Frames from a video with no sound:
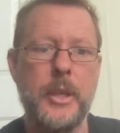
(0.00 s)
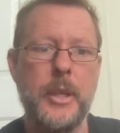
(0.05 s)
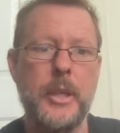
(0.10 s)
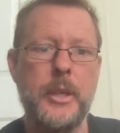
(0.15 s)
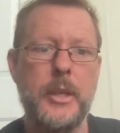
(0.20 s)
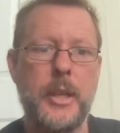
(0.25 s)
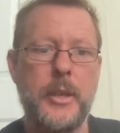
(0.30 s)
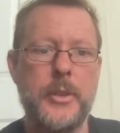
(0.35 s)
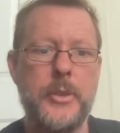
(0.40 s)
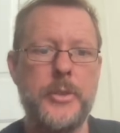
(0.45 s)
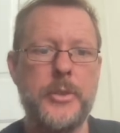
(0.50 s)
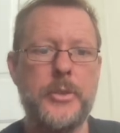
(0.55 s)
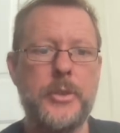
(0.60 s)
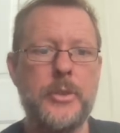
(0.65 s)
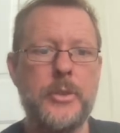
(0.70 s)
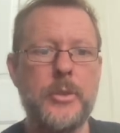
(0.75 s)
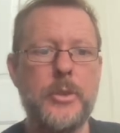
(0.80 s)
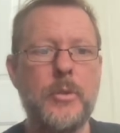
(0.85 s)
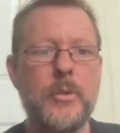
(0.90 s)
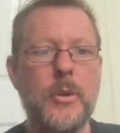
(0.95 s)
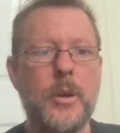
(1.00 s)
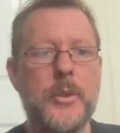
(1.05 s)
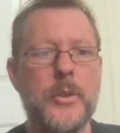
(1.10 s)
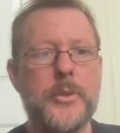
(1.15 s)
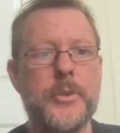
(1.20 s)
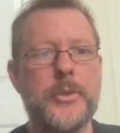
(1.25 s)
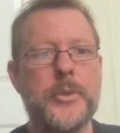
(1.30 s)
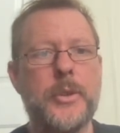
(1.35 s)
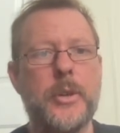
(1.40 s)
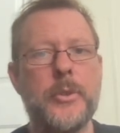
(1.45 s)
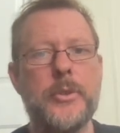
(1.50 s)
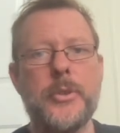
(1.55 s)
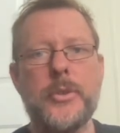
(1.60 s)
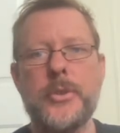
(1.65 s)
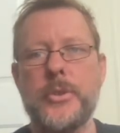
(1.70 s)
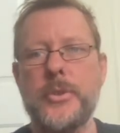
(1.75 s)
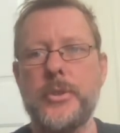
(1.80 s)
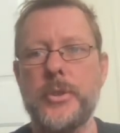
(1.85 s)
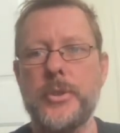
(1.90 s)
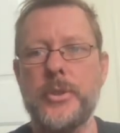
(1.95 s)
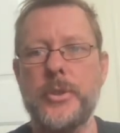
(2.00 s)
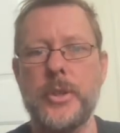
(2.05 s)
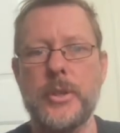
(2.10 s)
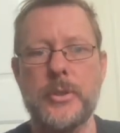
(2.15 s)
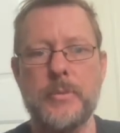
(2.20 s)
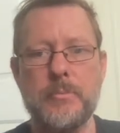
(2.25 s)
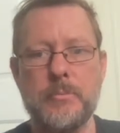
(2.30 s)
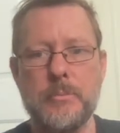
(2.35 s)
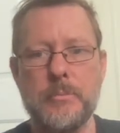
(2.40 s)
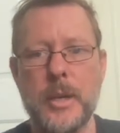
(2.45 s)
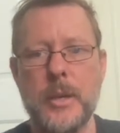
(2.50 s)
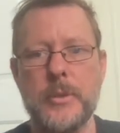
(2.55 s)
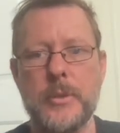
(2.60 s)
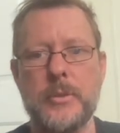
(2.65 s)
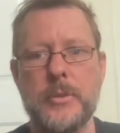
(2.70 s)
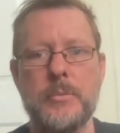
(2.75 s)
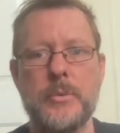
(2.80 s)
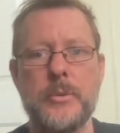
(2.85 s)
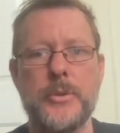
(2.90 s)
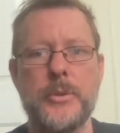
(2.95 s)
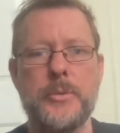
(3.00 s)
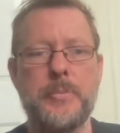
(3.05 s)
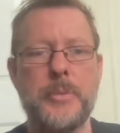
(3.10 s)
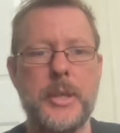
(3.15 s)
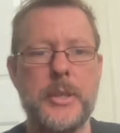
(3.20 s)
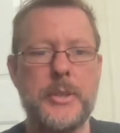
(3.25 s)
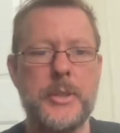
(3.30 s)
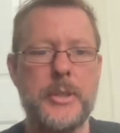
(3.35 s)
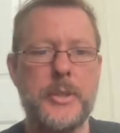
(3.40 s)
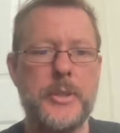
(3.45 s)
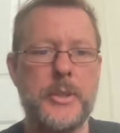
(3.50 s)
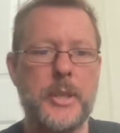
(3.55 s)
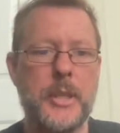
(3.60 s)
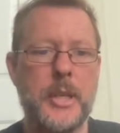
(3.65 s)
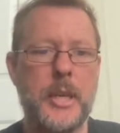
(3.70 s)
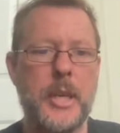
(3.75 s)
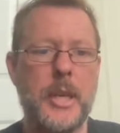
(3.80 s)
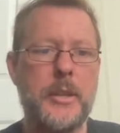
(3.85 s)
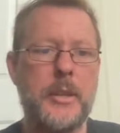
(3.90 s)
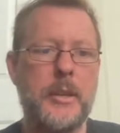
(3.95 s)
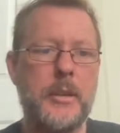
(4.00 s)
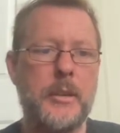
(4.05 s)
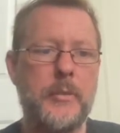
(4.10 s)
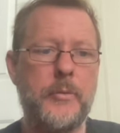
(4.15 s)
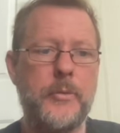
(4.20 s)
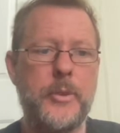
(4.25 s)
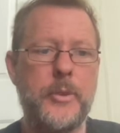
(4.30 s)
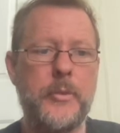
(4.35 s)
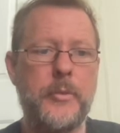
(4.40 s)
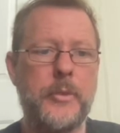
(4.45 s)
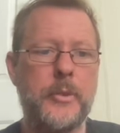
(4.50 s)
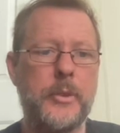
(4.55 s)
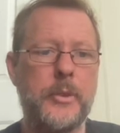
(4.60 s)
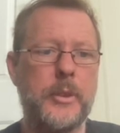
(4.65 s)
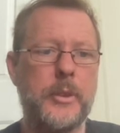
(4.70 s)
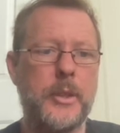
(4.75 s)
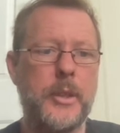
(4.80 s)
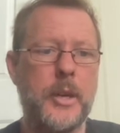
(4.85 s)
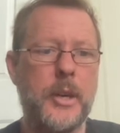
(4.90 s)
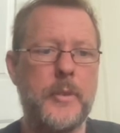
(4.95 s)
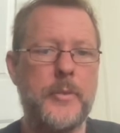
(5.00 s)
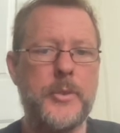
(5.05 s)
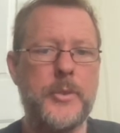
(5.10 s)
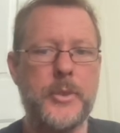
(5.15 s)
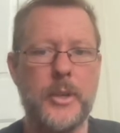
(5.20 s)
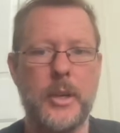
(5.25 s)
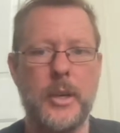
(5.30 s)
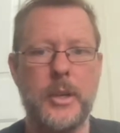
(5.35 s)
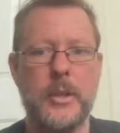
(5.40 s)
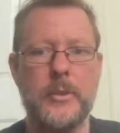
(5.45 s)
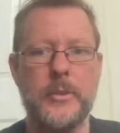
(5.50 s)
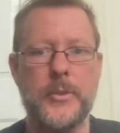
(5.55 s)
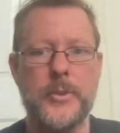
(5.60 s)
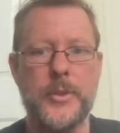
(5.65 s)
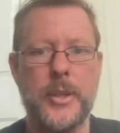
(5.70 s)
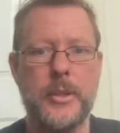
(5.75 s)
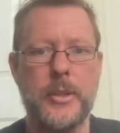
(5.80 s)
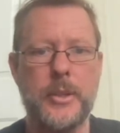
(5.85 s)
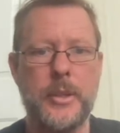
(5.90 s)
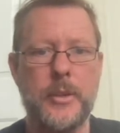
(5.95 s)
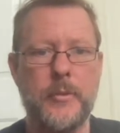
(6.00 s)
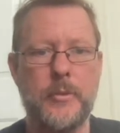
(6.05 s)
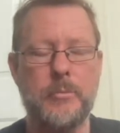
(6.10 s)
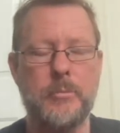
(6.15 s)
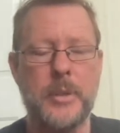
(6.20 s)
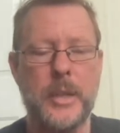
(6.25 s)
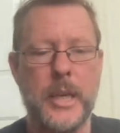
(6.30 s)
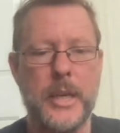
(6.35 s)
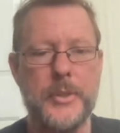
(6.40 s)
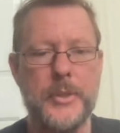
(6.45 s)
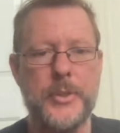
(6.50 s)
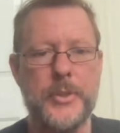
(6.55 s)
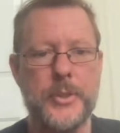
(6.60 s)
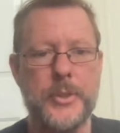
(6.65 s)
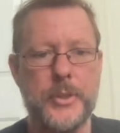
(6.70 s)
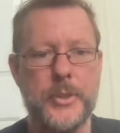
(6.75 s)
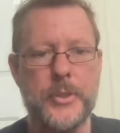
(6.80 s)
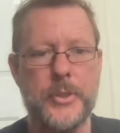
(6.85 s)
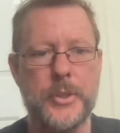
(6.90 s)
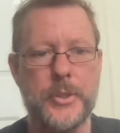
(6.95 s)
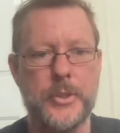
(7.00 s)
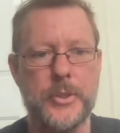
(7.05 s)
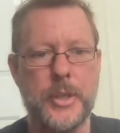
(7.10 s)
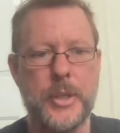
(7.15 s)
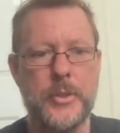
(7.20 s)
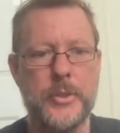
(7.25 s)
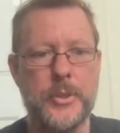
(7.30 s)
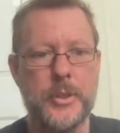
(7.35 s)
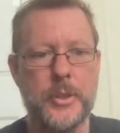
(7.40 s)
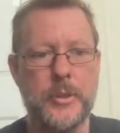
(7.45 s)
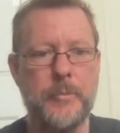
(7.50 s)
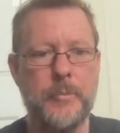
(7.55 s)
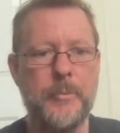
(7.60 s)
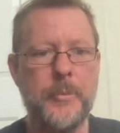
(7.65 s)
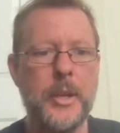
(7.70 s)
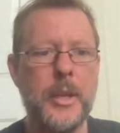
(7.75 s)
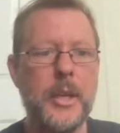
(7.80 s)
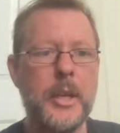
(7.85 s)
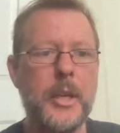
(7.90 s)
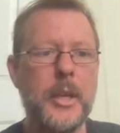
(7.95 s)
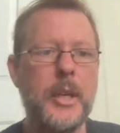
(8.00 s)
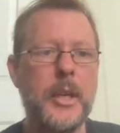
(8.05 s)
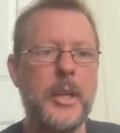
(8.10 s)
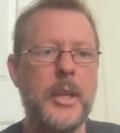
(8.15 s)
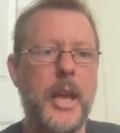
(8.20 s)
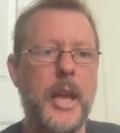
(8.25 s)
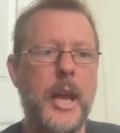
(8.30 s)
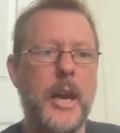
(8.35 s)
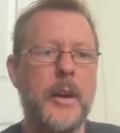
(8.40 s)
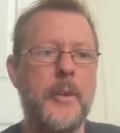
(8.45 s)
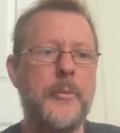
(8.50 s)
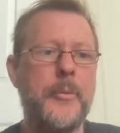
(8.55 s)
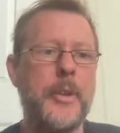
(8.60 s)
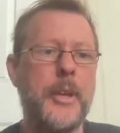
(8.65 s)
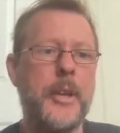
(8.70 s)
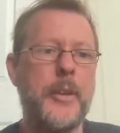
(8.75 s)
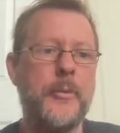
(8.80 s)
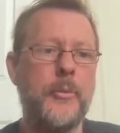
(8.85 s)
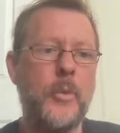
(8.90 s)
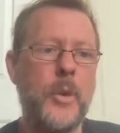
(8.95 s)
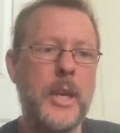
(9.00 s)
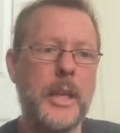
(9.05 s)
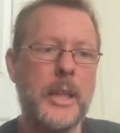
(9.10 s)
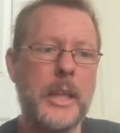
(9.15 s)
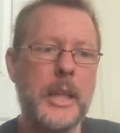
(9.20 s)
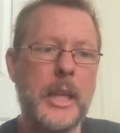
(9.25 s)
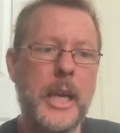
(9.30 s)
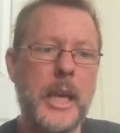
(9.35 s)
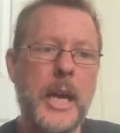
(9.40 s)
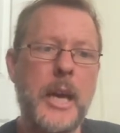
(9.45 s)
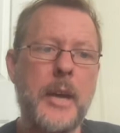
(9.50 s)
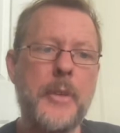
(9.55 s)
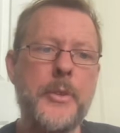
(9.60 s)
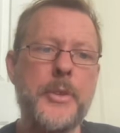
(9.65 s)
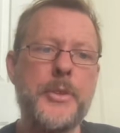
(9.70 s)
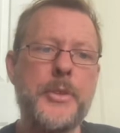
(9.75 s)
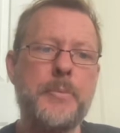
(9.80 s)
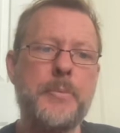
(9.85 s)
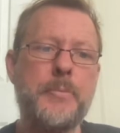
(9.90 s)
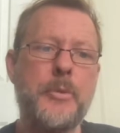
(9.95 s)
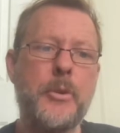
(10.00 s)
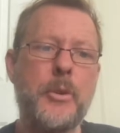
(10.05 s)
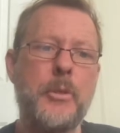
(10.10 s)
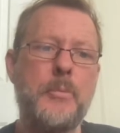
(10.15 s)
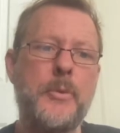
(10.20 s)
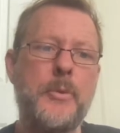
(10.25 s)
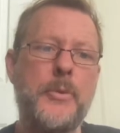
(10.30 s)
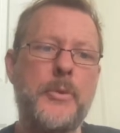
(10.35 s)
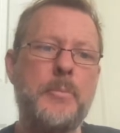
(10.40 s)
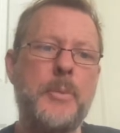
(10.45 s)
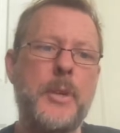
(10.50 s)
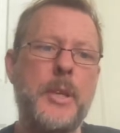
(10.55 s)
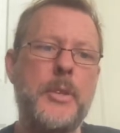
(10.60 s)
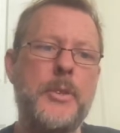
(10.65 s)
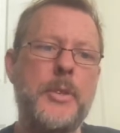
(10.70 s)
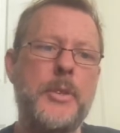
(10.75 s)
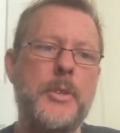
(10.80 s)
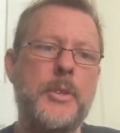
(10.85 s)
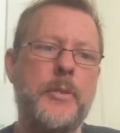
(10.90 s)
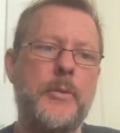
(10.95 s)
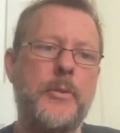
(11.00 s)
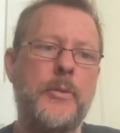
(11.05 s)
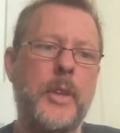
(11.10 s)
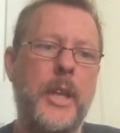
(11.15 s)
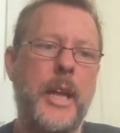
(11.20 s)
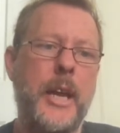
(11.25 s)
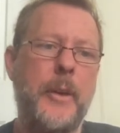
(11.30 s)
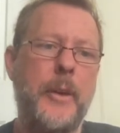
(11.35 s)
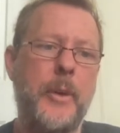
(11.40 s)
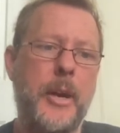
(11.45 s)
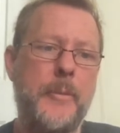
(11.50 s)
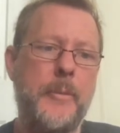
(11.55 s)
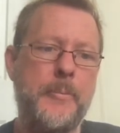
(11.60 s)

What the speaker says: Now this is a nuance on it's multiple species together of different life cycles and different places in succession. Now, if we allow this group of species to flower